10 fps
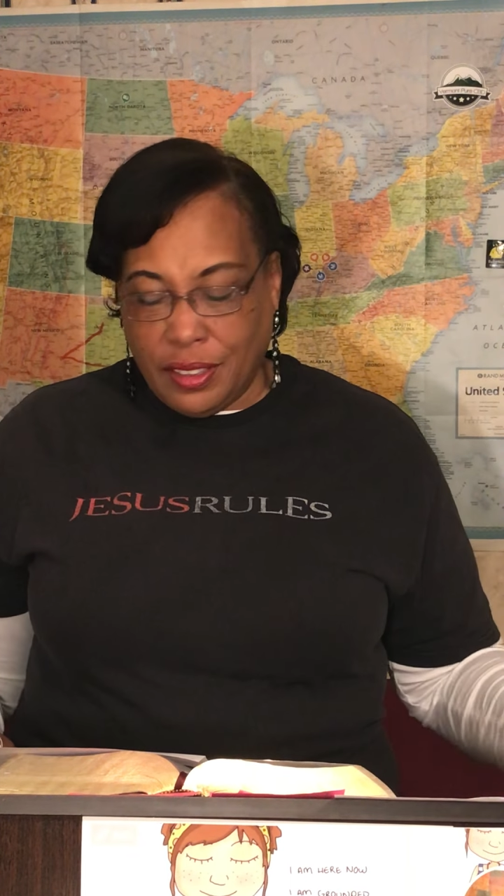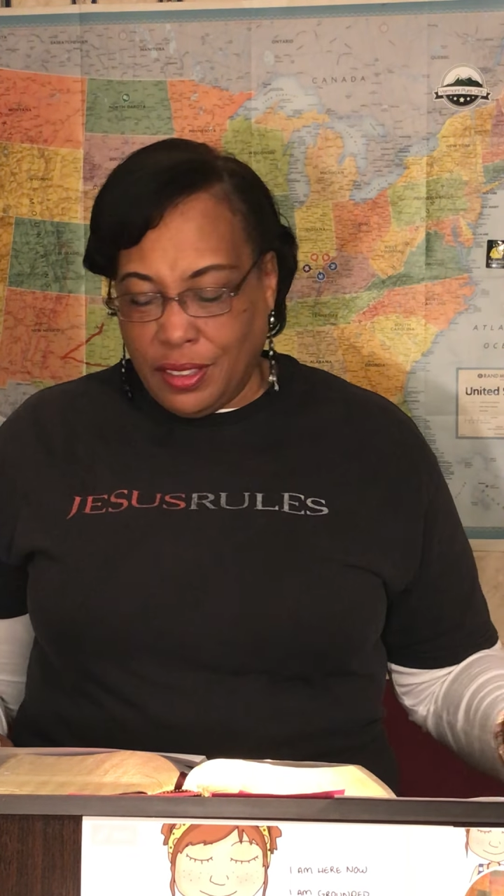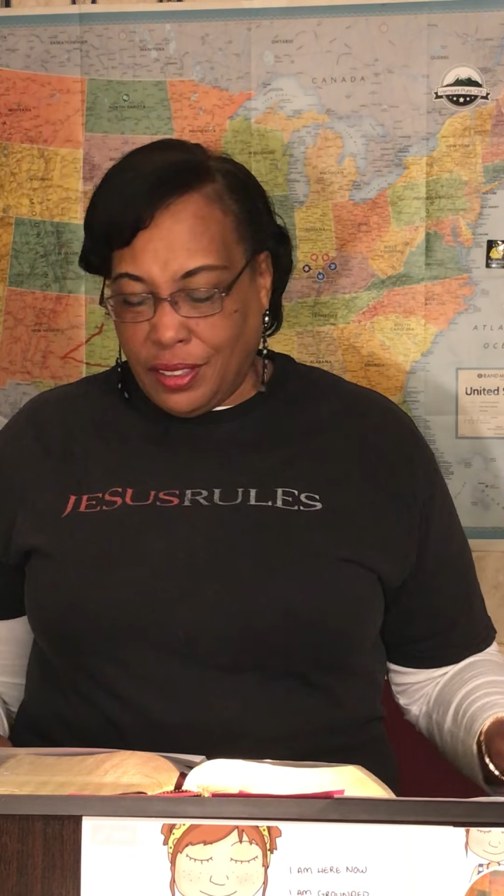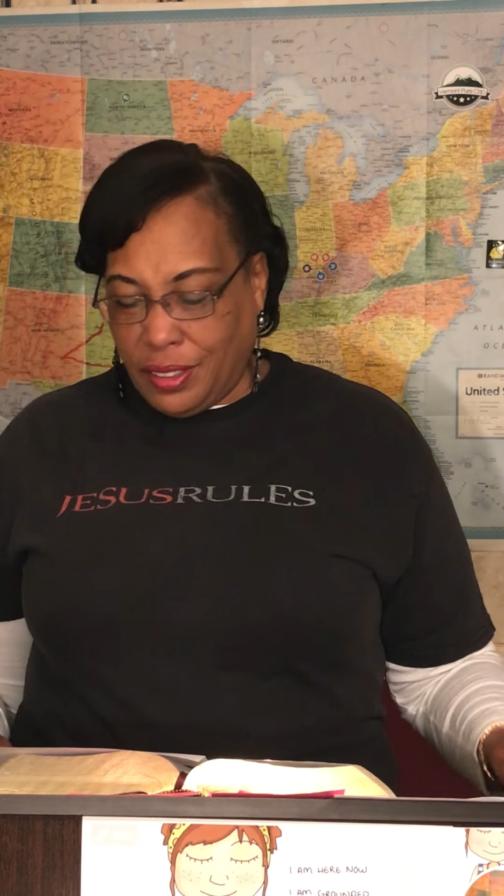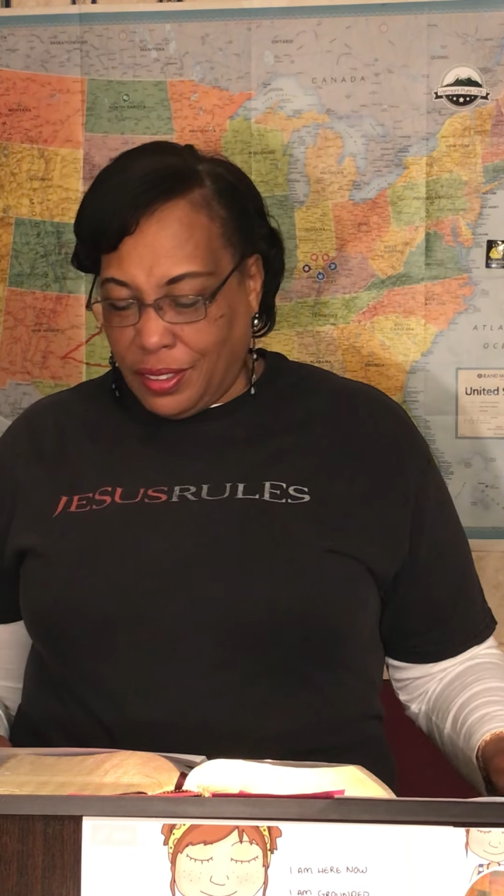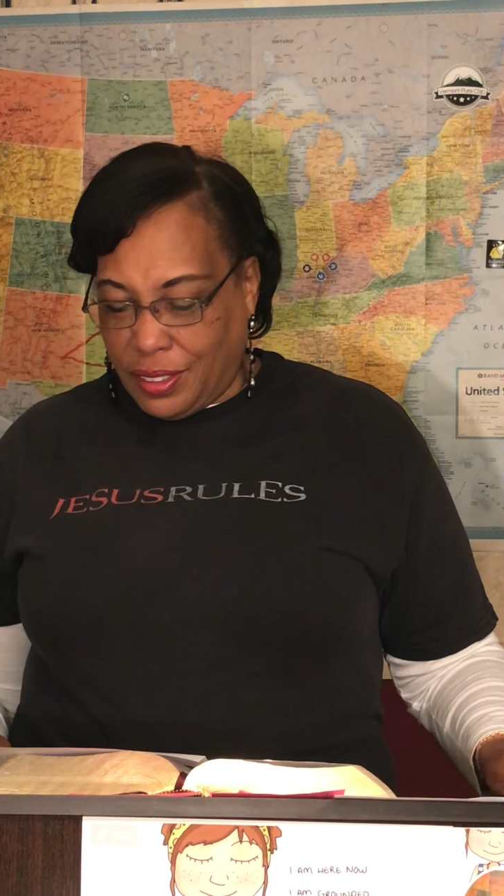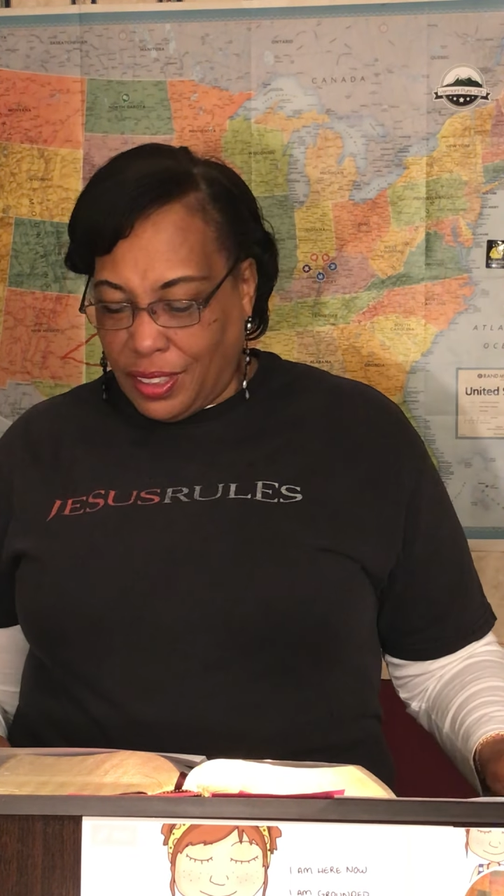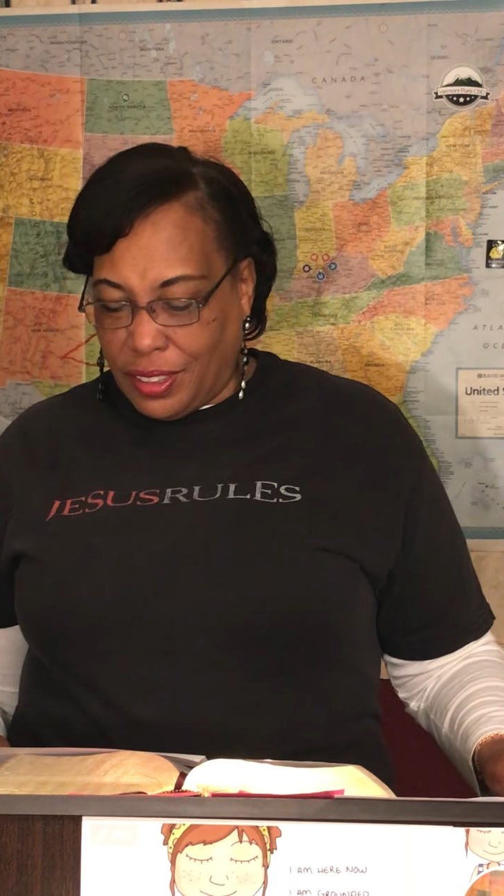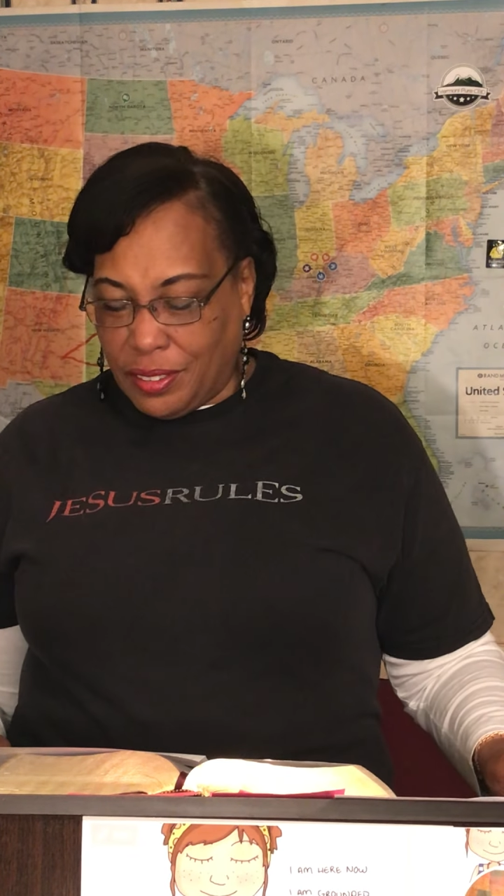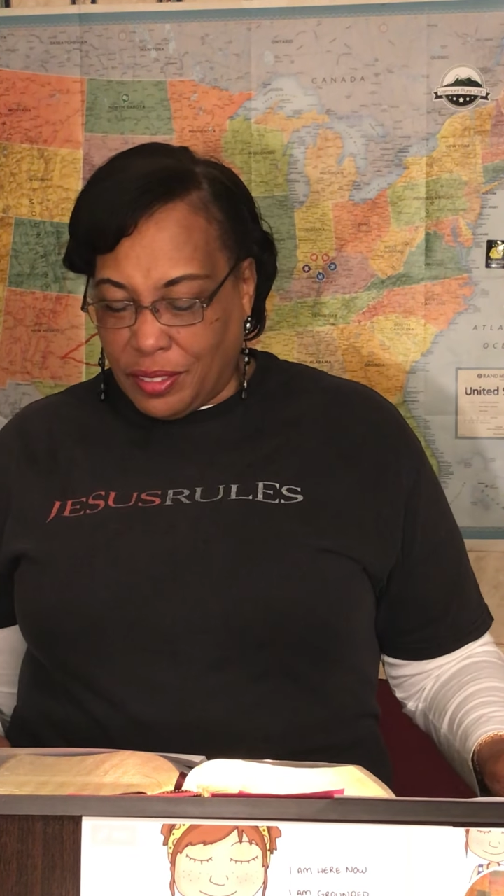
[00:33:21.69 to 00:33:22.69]
you know, say
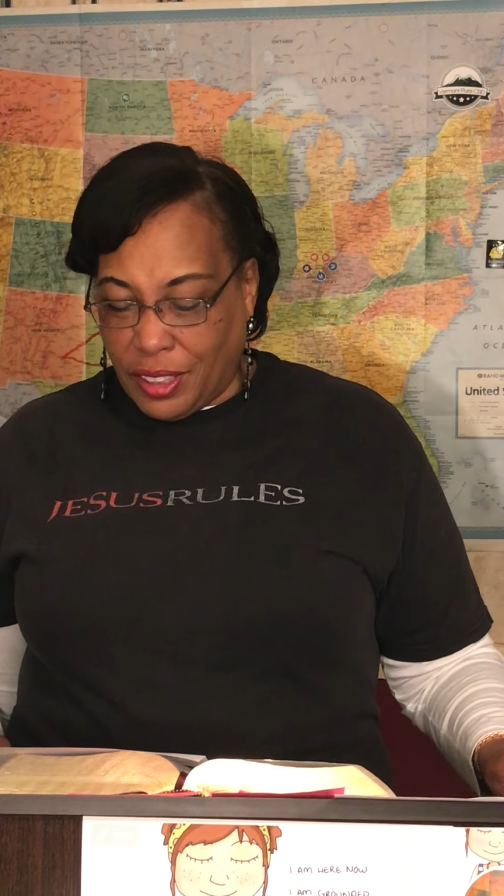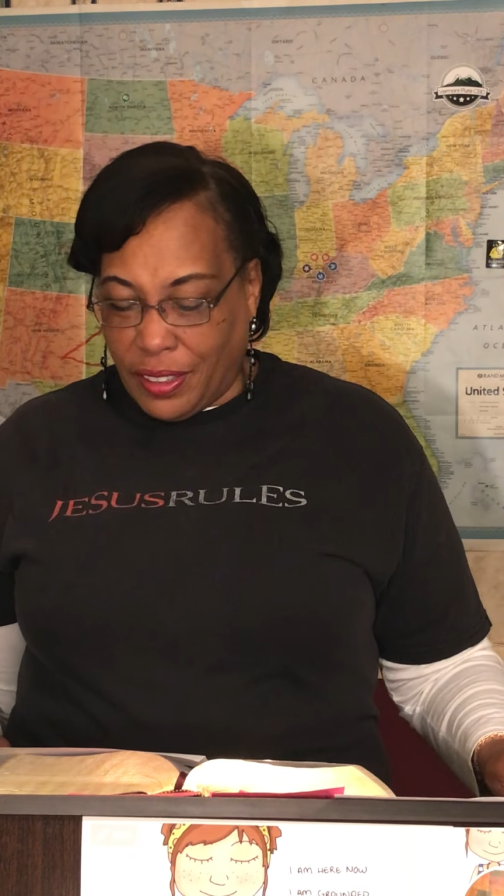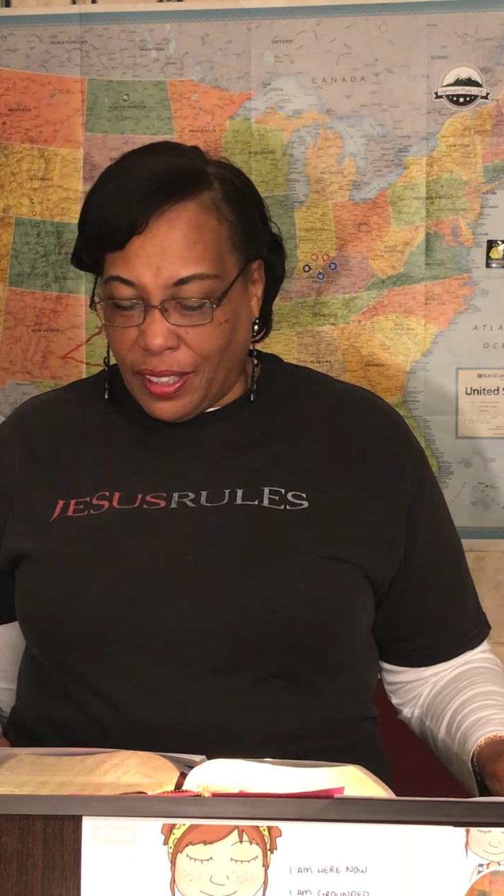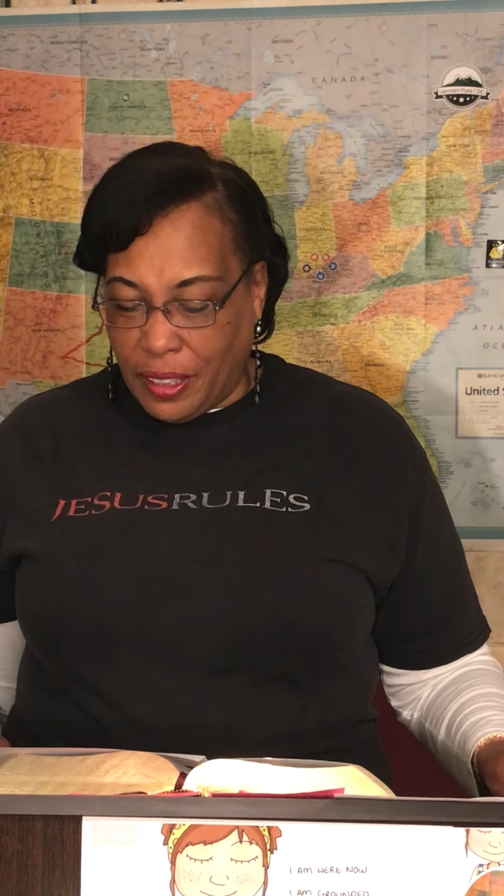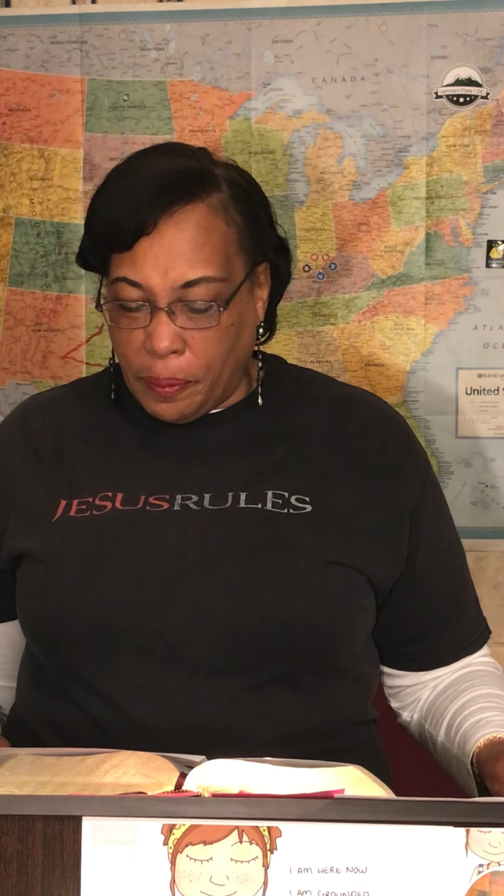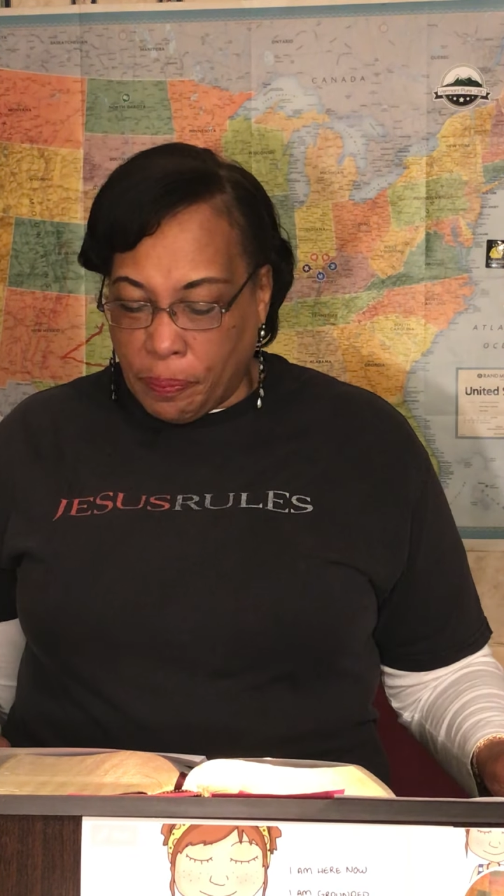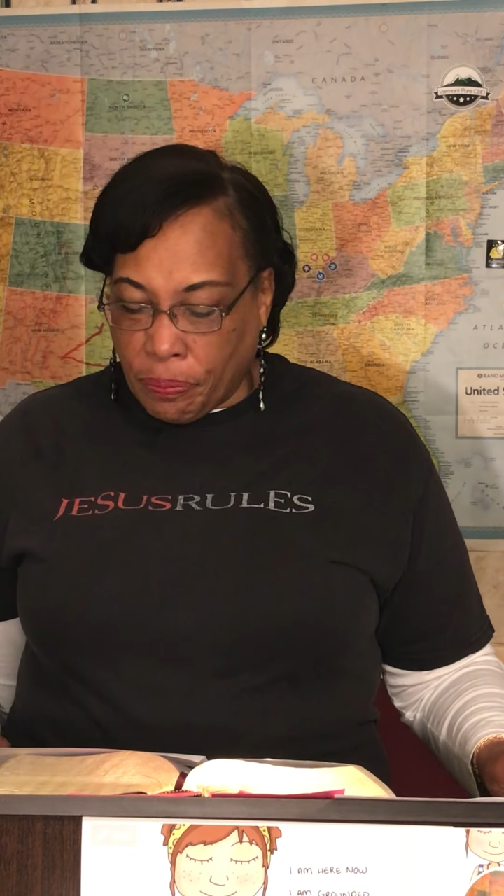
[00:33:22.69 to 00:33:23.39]
it like that.